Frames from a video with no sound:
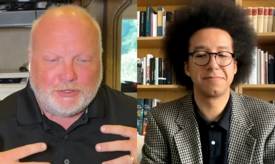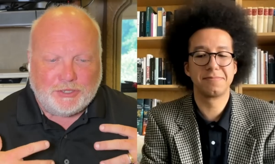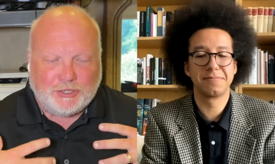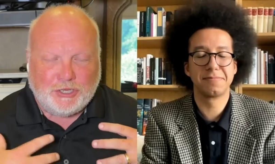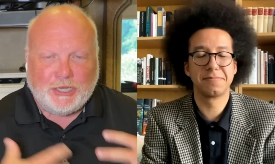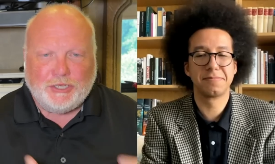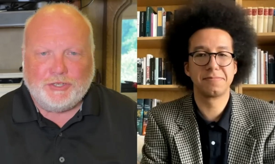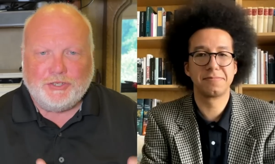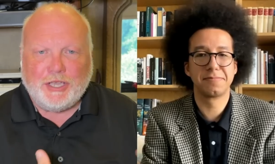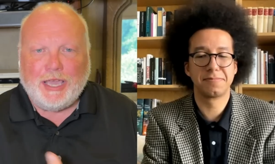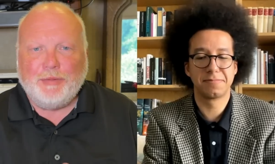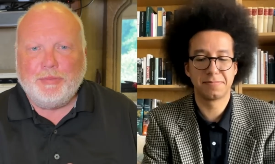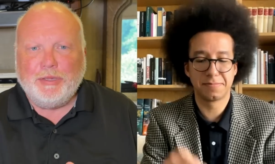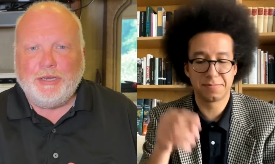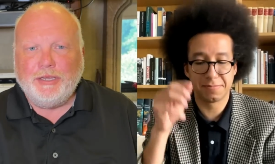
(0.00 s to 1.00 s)
Speaker 1: the changes
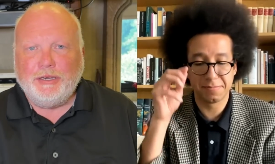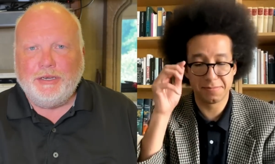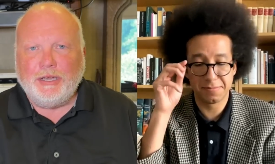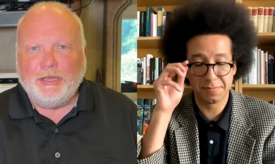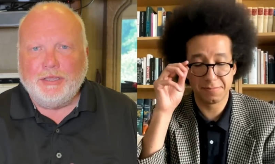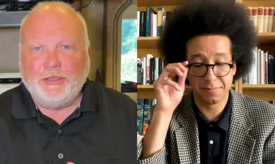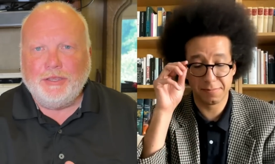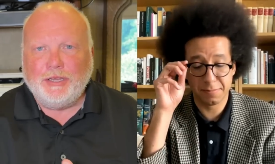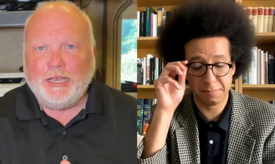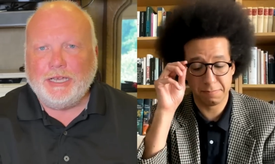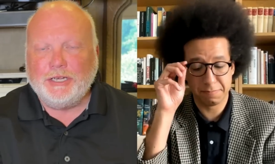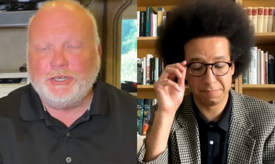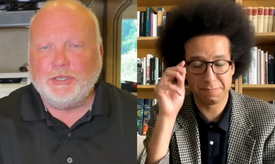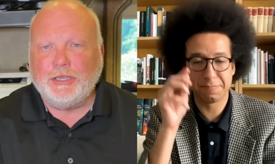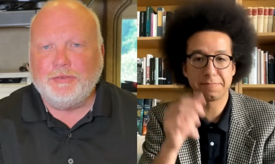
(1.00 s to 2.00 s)
happening on the
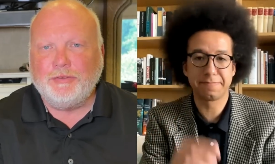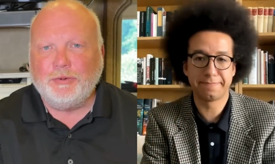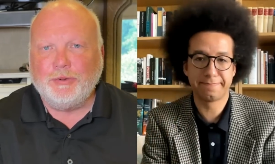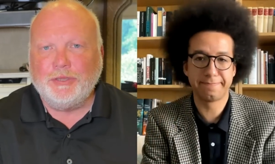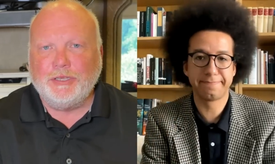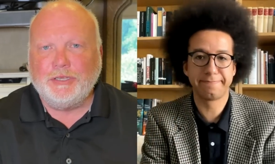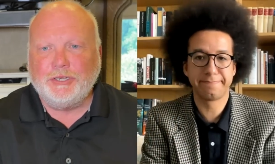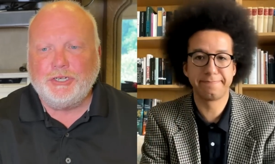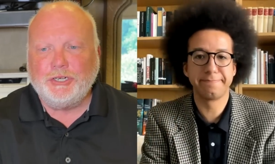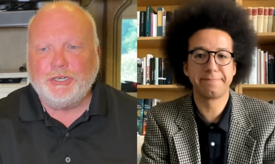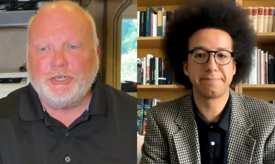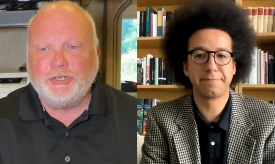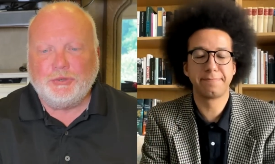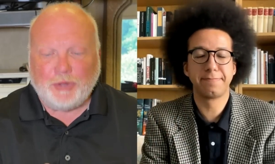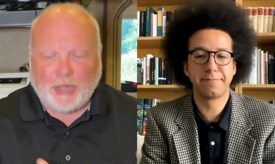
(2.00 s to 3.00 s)
national level within the
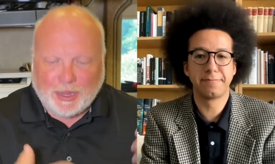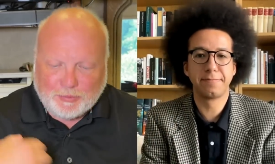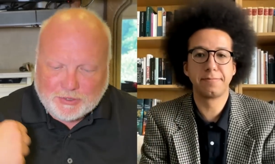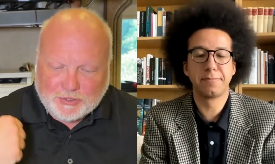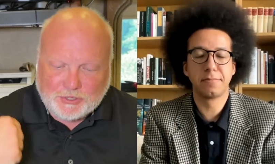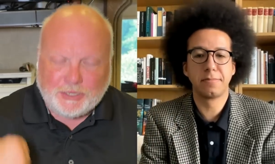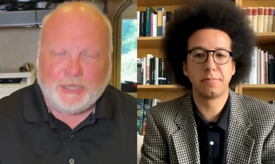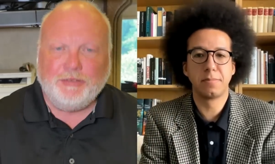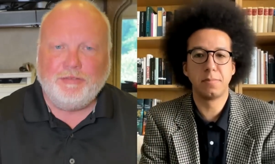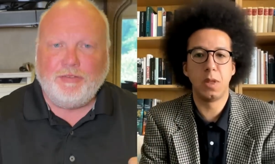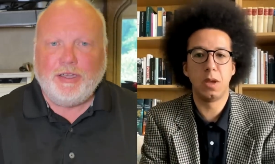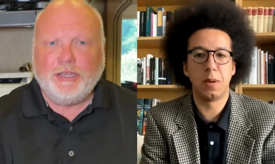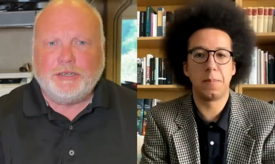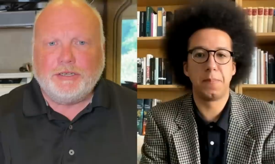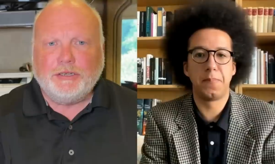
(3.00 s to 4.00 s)
church. I must stay and
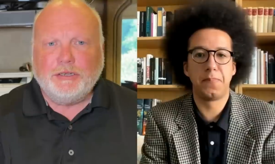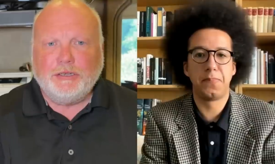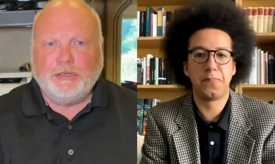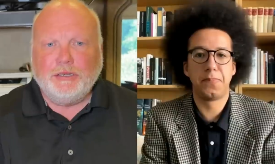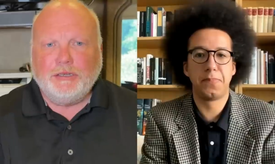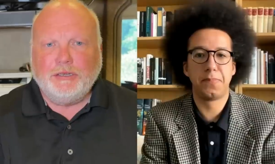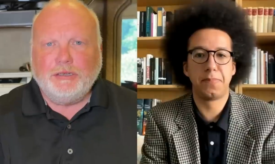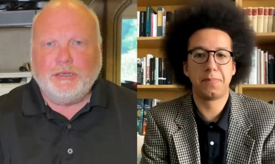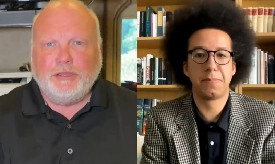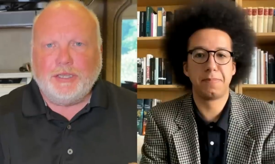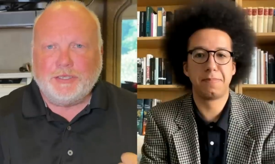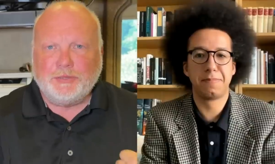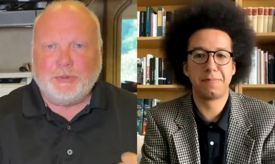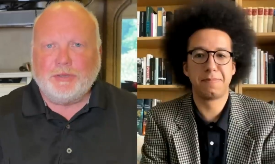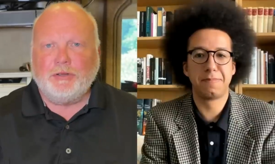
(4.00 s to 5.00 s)
fight.
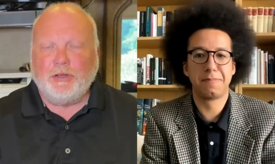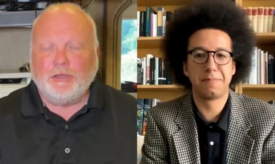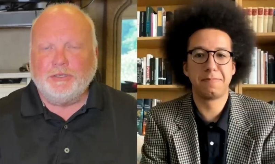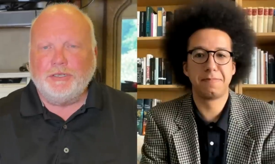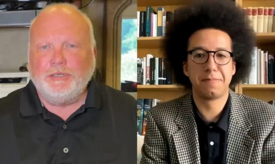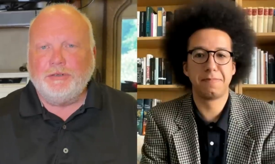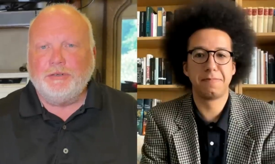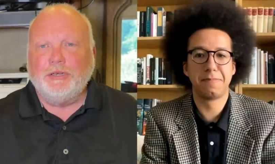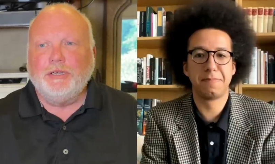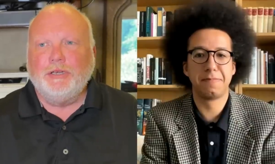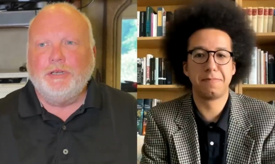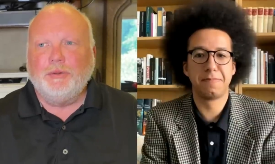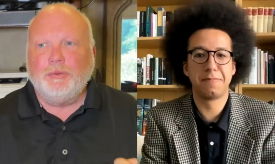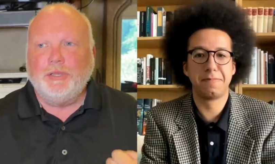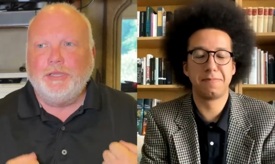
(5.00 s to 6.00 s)
That's my call to do.
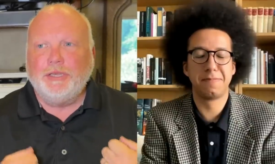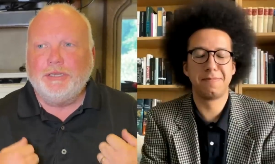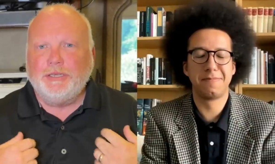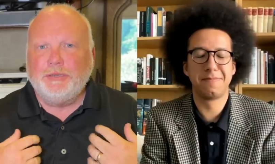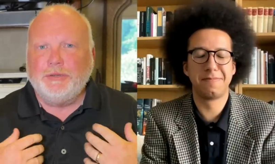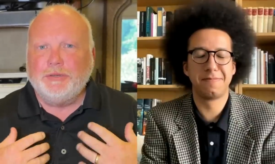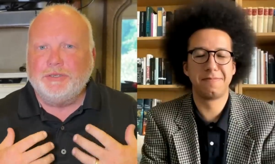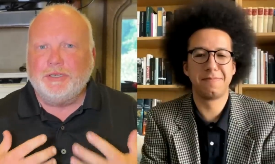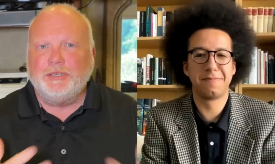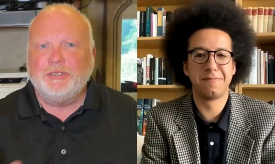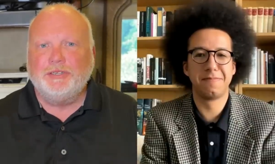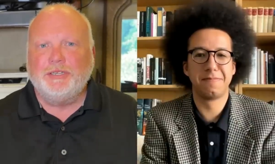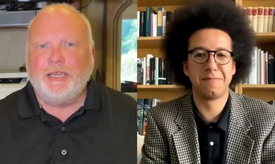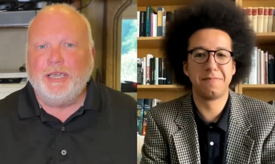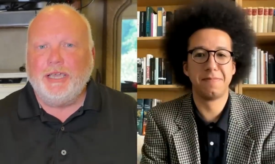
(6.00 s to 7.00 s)
What they do is they
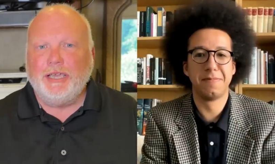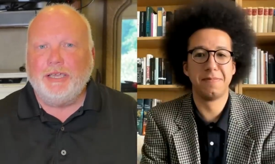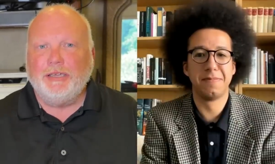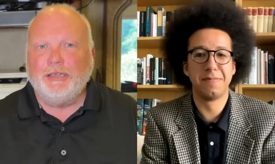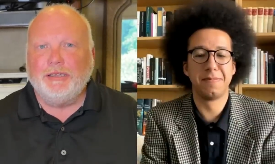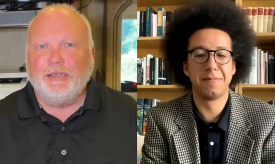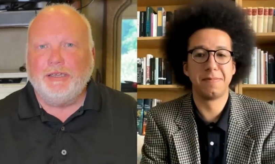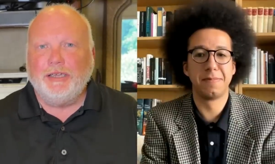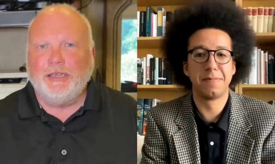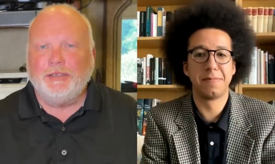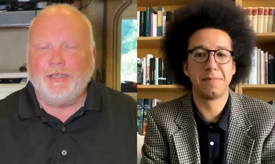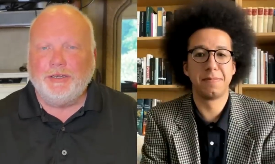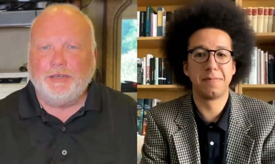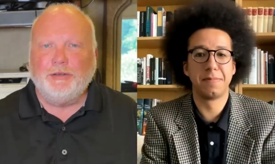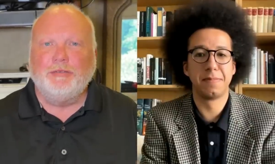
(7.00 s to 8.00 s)
stay and
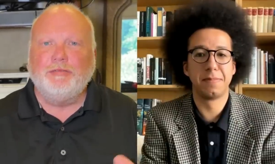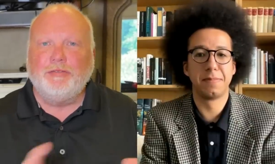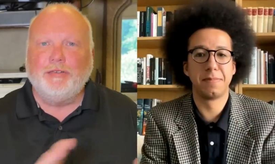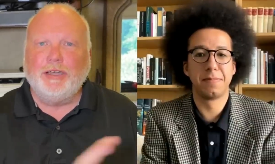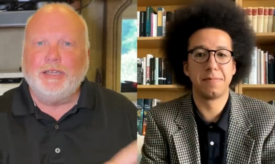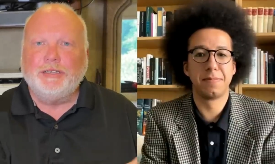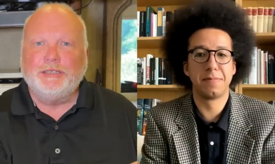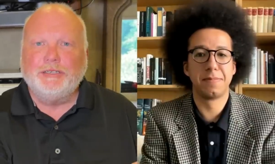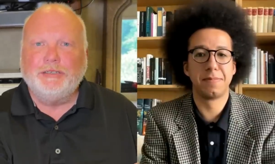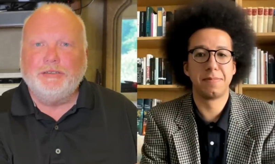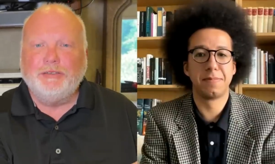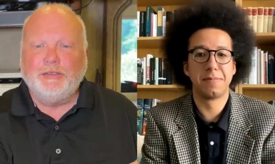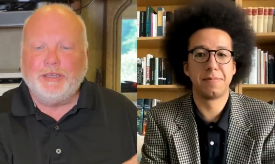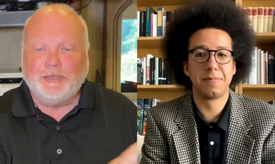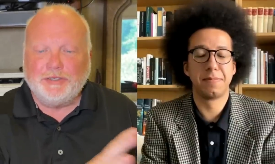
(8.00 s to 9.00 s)
they don't fight.
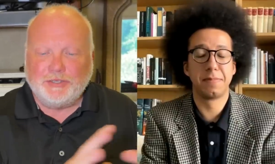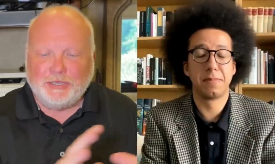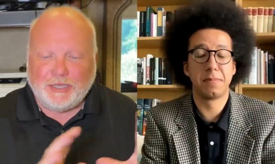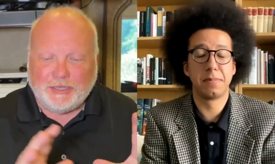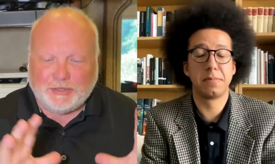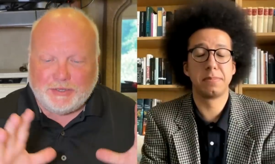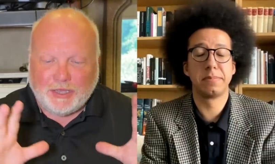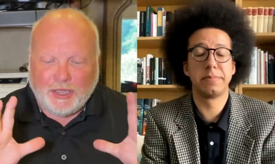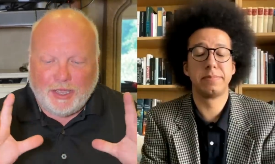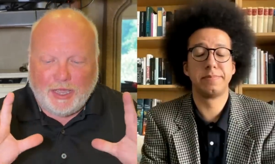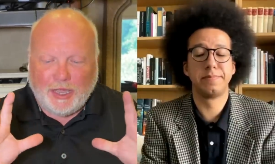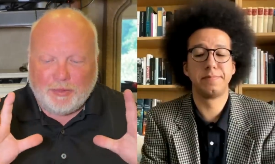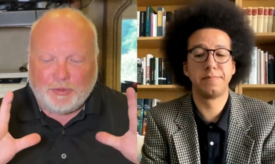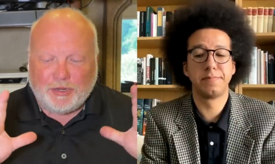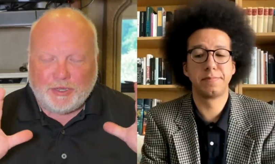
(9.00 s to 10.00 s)
They just say,
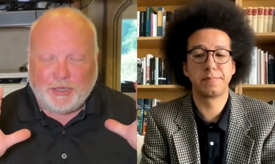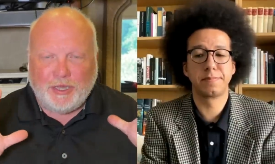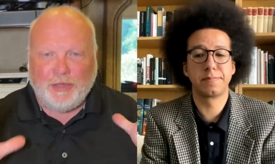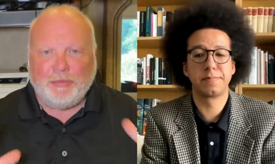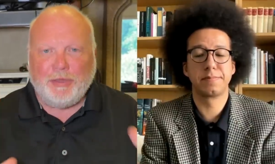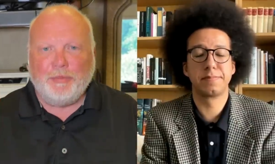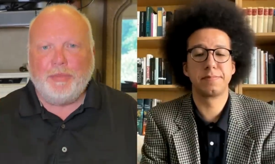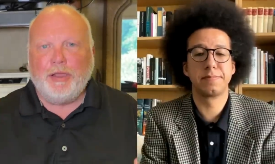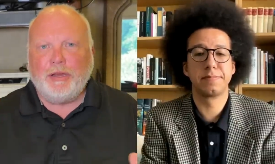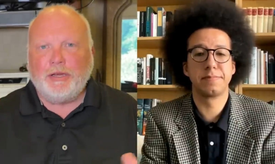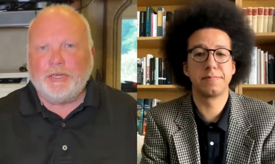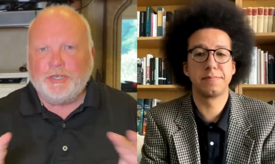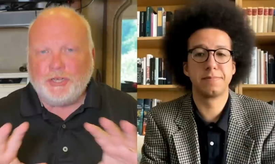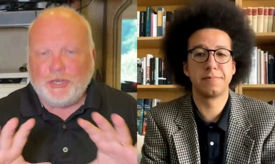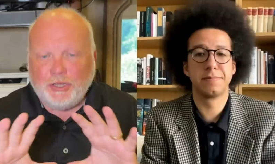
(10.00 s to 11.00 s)
I'm going to keep my
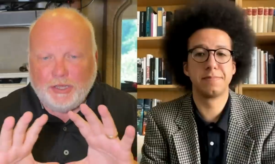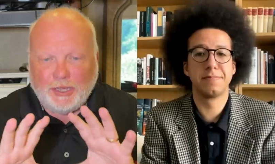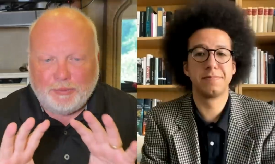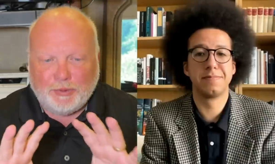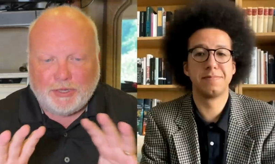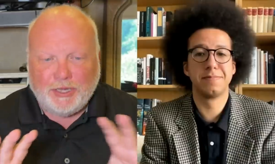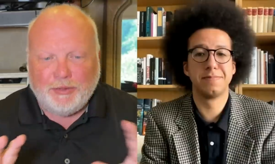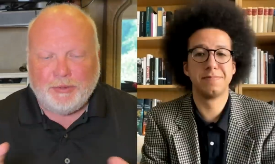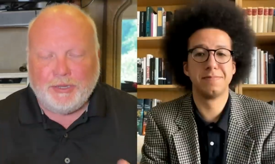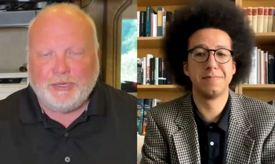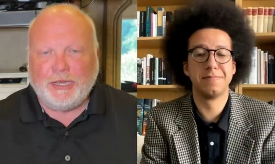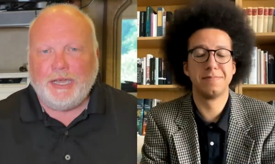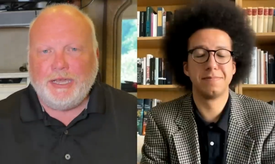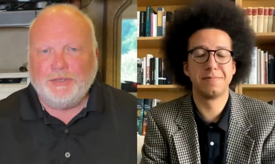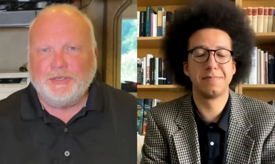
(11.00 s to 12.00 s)
parish, I'm going to keep my
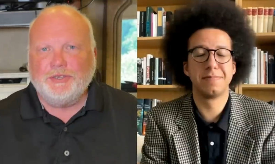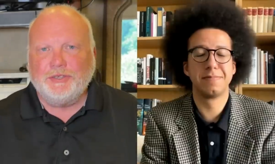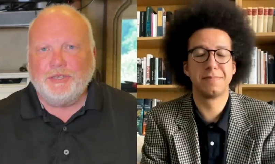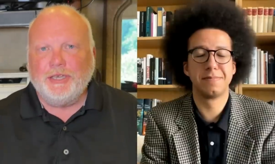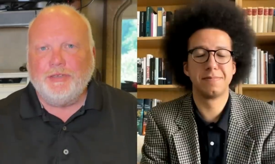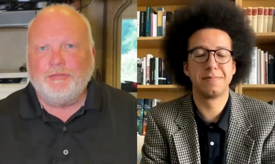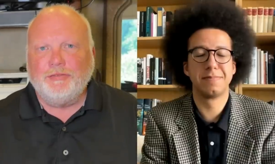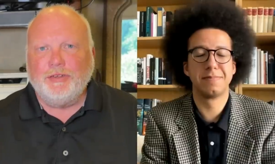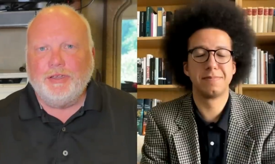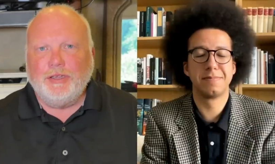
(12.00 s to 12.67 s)
diocese safe.